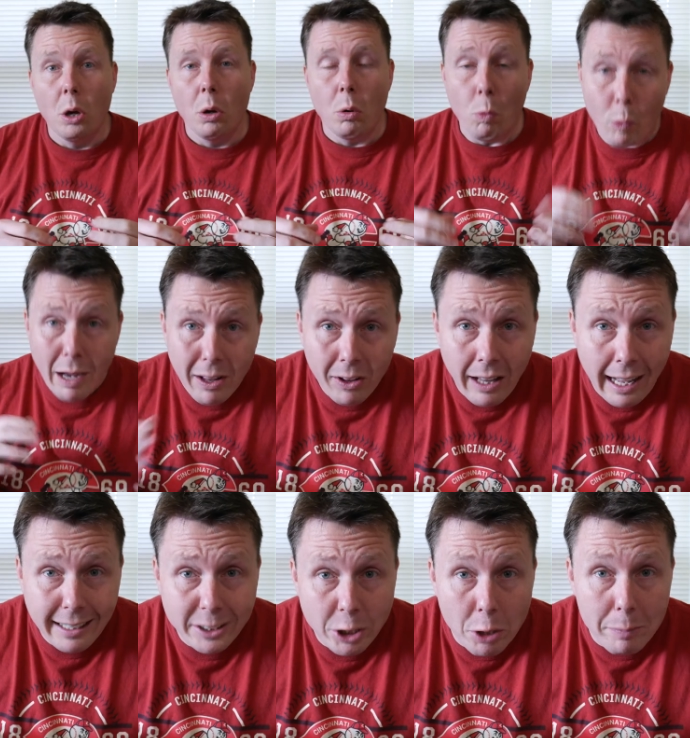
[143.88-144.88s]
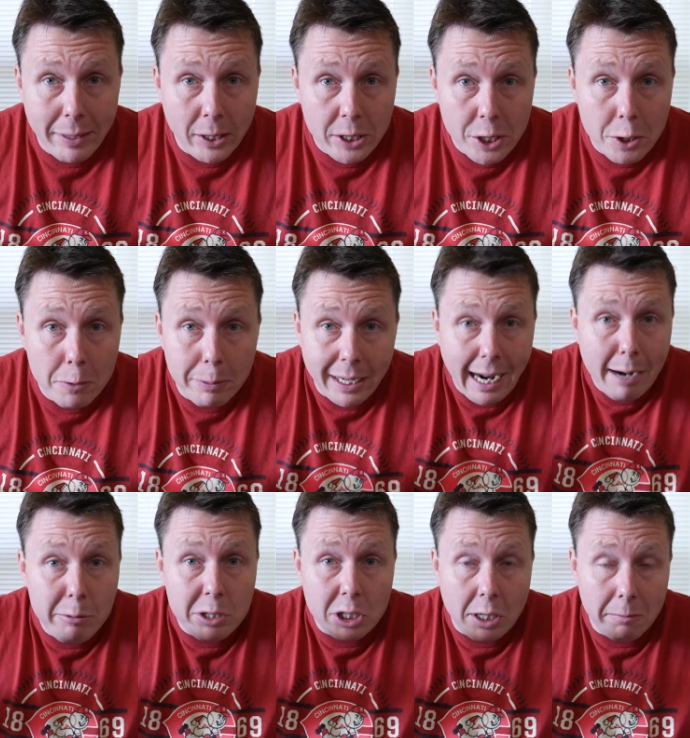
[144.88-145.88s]
Well, I don't know about you, but I
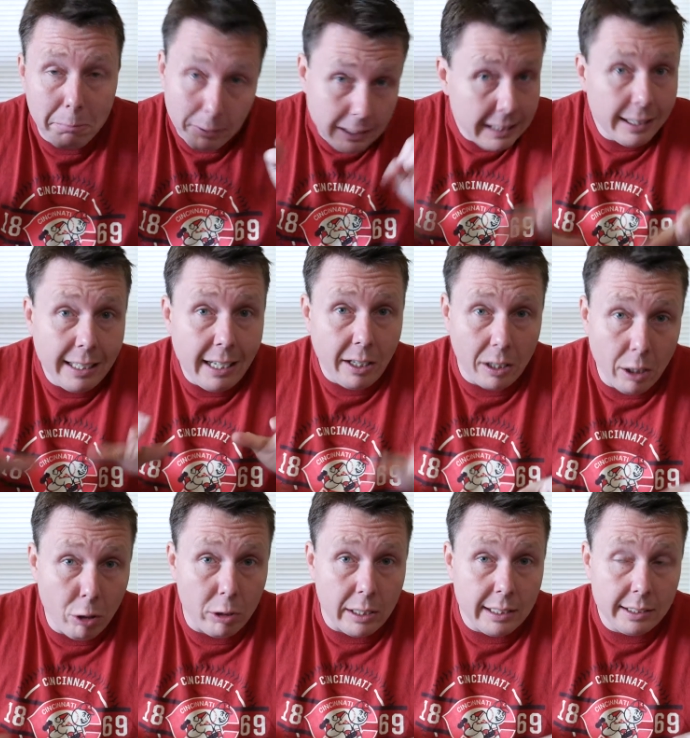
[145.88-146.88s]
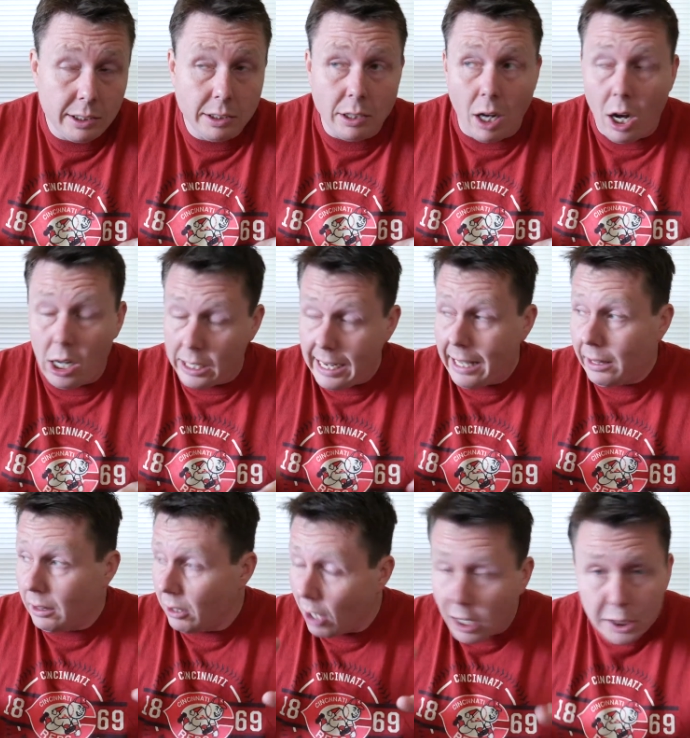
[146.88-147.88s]
was completely clueless on a
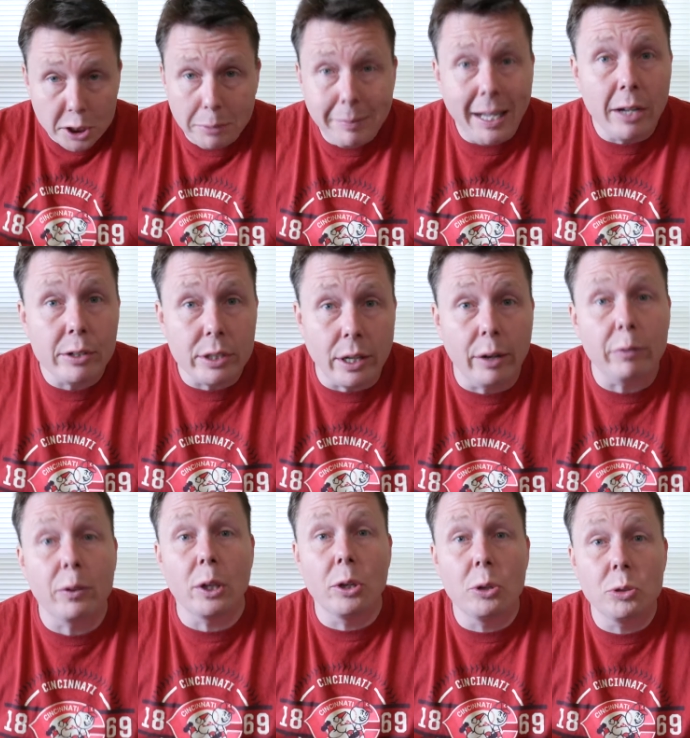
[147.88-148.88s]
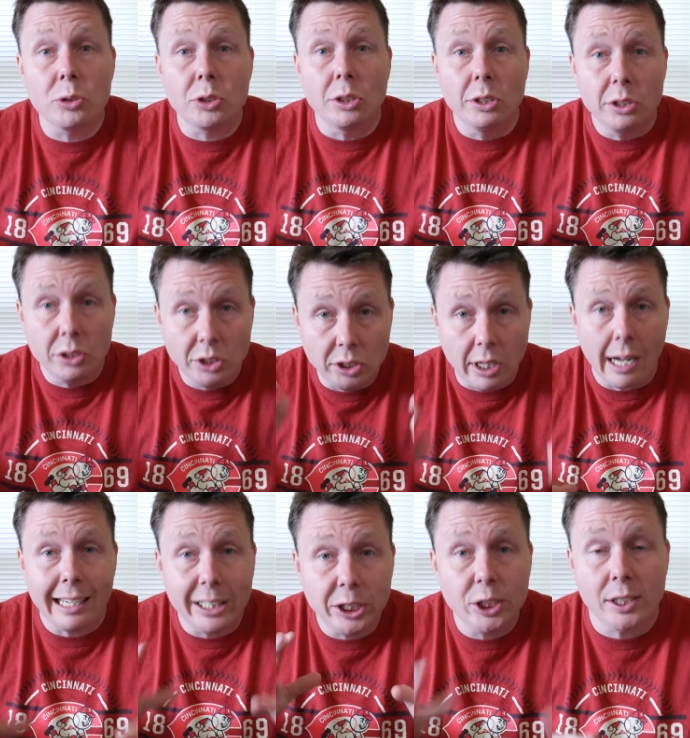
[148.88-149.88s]
large amount of those
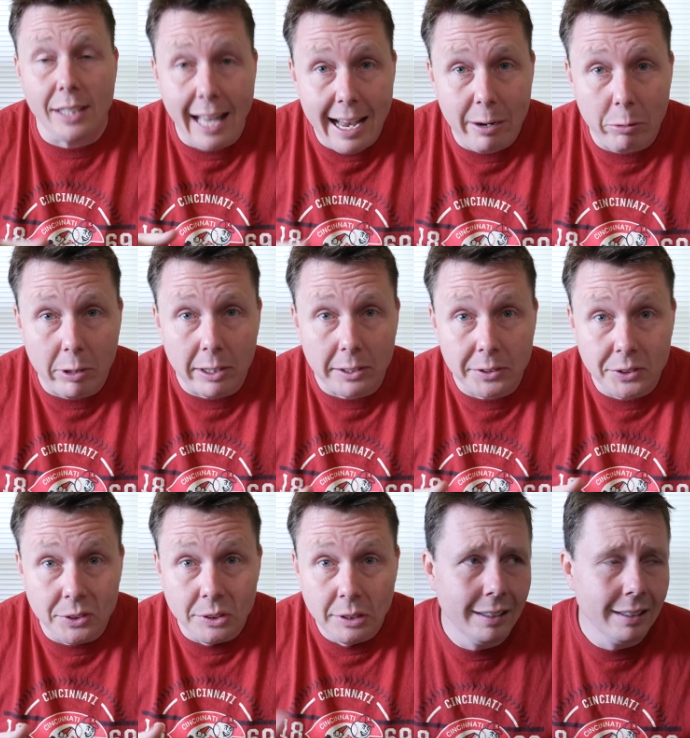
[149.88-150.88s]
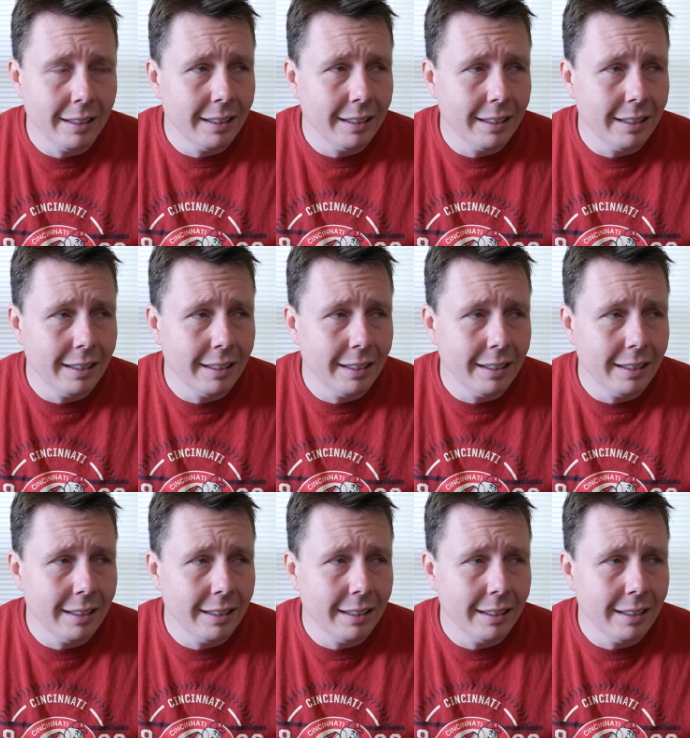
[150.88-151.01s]
Scottish slang words.